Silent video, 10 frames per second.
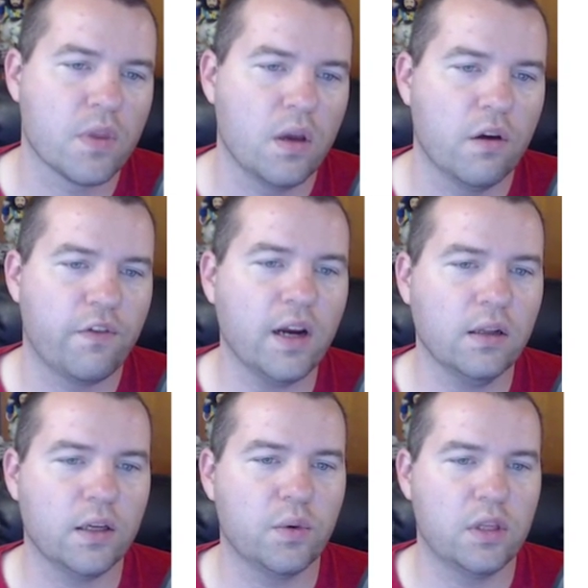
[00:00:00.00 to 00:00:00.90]

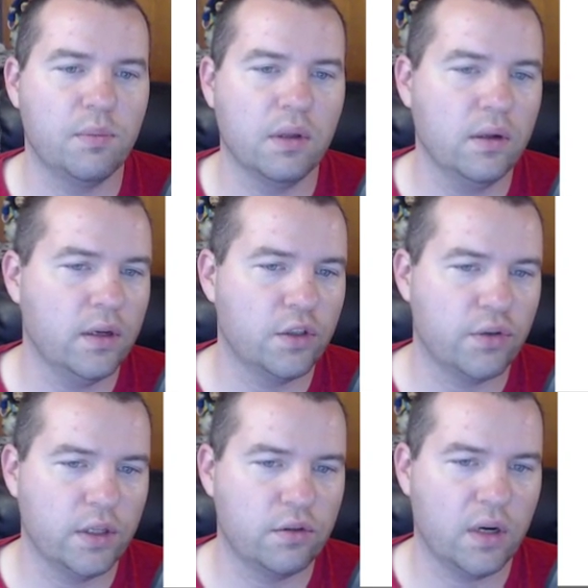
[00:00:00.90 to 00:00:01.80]
Finally, with the ability to
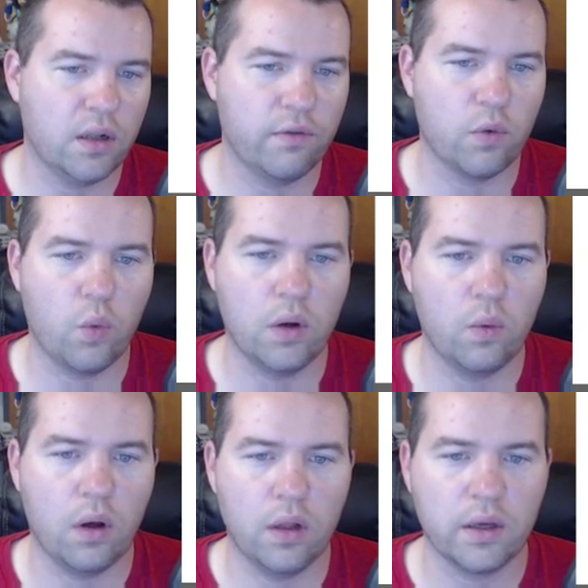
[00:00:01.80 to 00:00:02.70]
trade directly from one
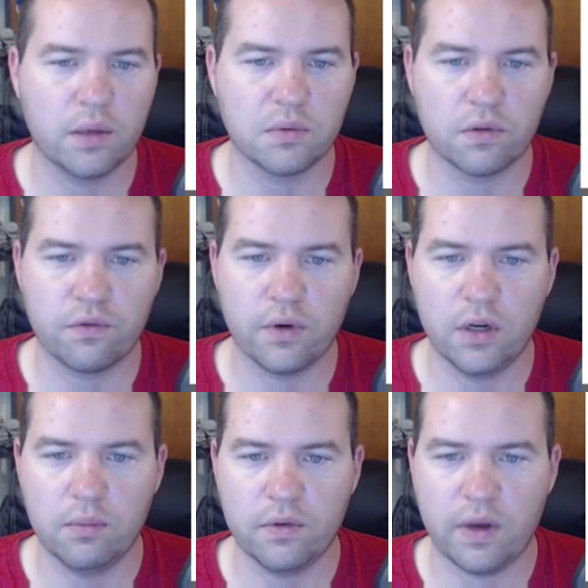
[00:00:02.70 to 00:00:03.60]
wallet comes the
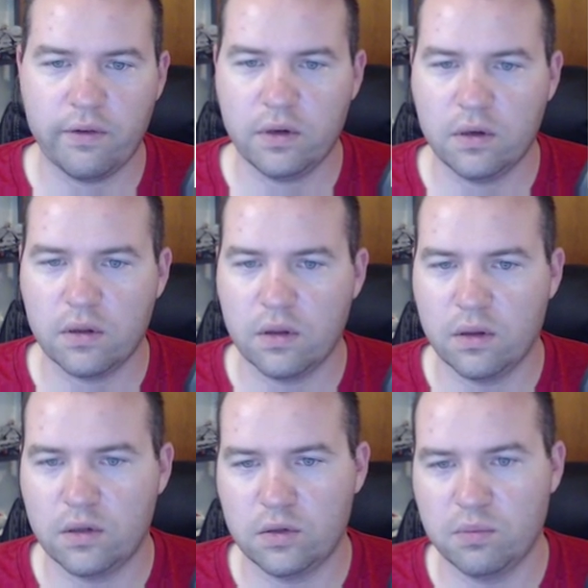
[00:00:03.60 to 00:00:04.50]
freedom of having
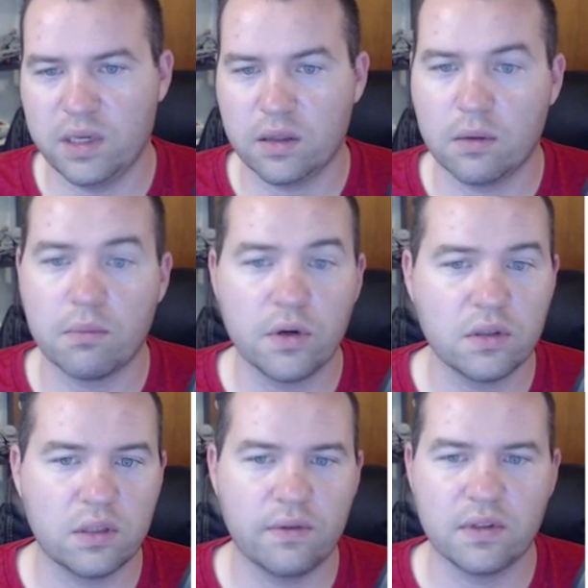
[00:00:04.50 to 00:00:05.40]
to be at the
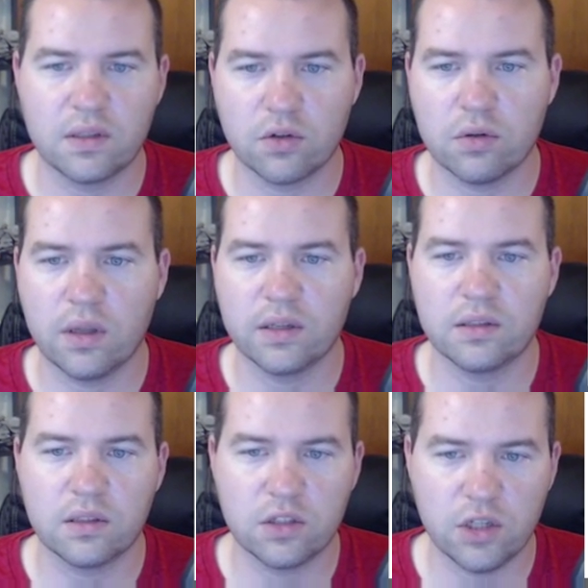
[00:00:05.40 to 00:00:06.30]
mercy of a centralized
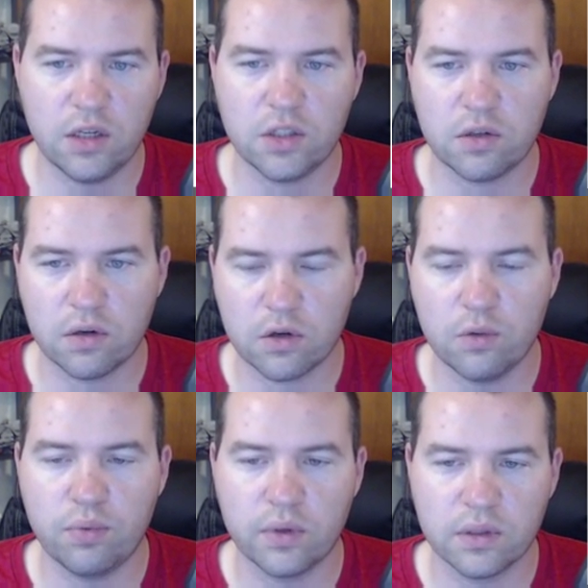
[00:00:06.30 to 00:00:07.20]
exchange at critical
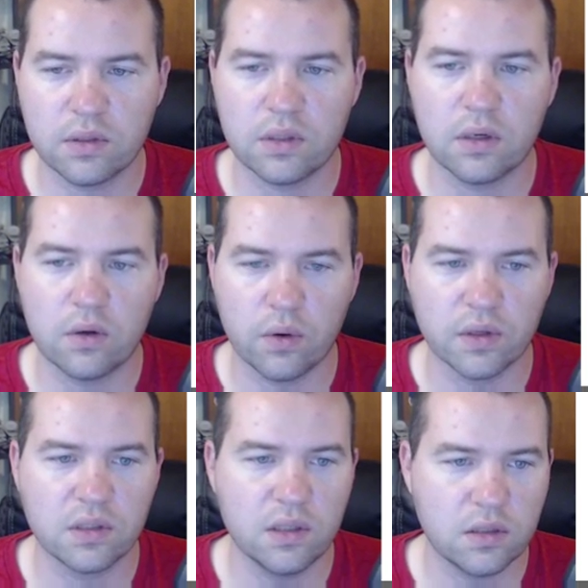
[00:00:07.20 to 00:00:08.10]
points in
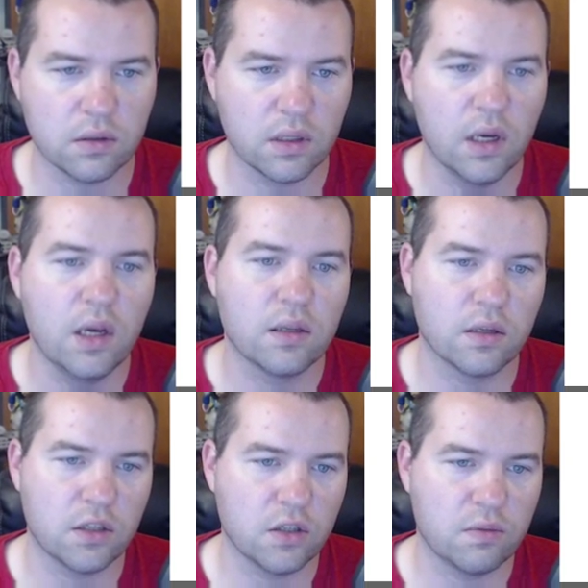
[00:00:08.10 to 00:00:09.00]
coin's history,
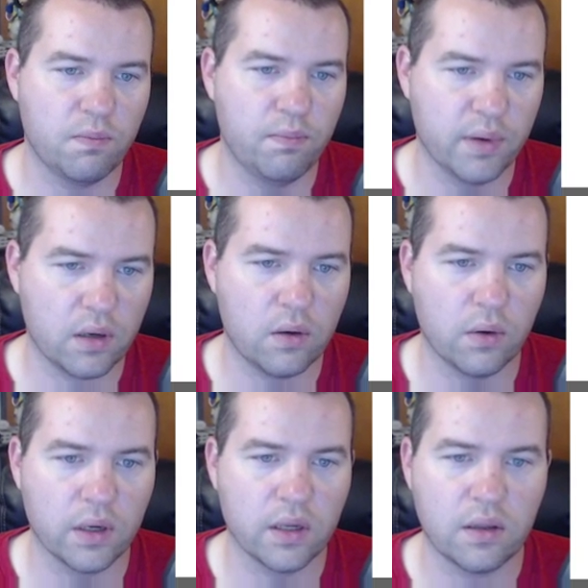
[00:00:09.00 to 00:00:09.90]
such as
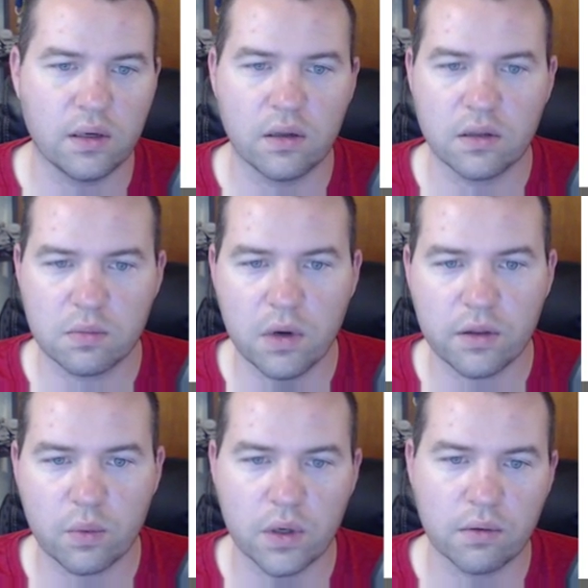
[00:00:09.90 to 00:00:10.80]
Bitcoin at the end of this
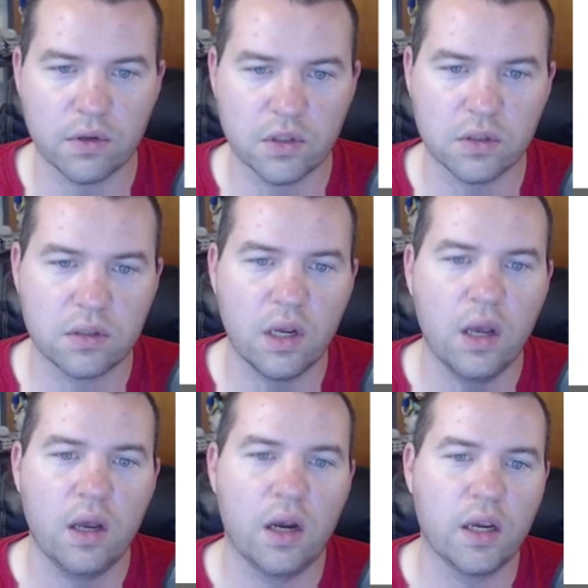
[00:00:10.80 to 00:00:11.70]
month when it reaches
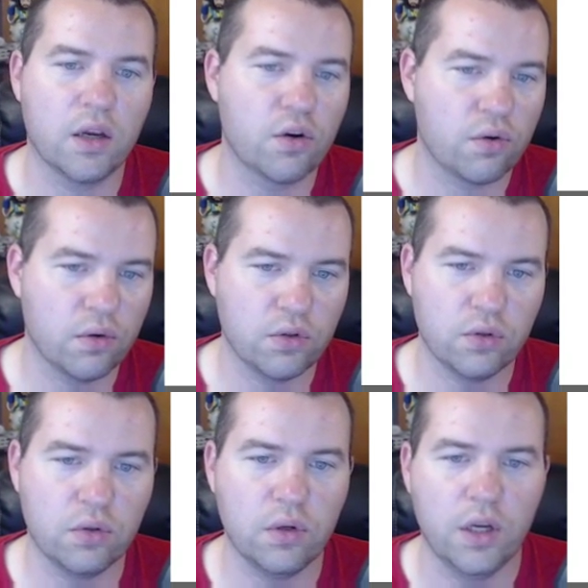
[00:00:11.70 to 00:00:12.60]
a
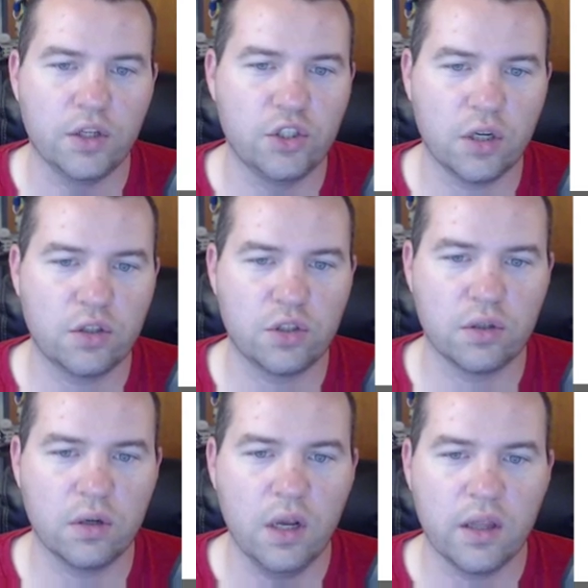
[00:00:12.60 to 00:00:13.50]
crucial
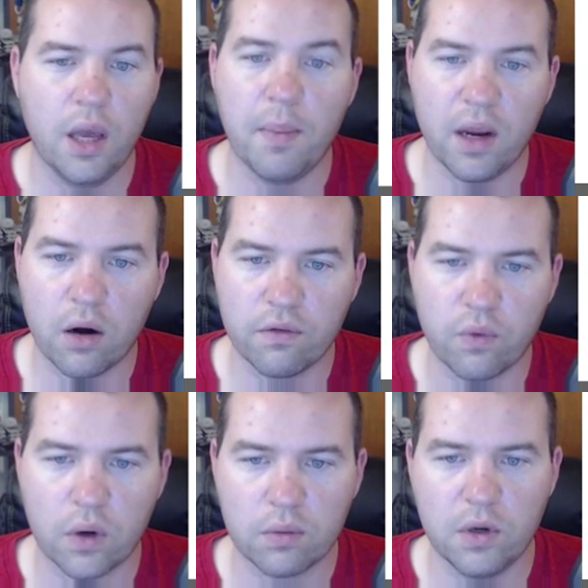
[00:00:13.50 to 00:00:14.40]
juncture that may hard
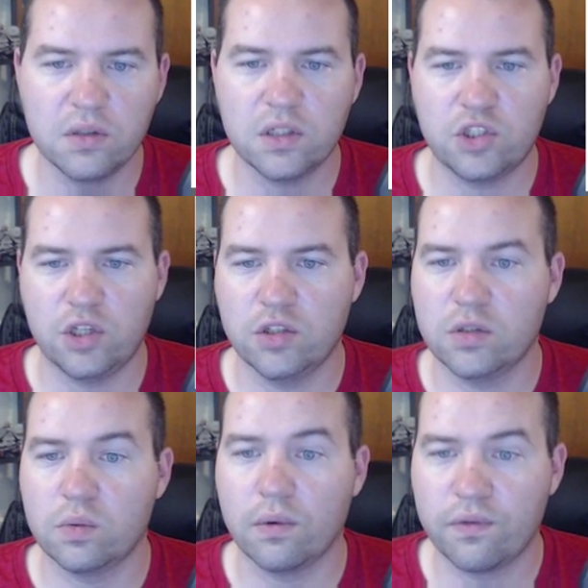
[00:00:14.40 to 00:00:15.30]
fork. Most
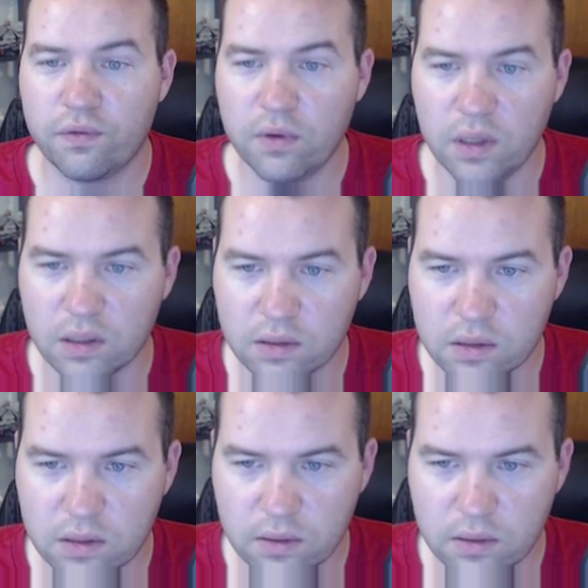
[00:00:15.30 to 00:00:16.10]
exchanges will freeze.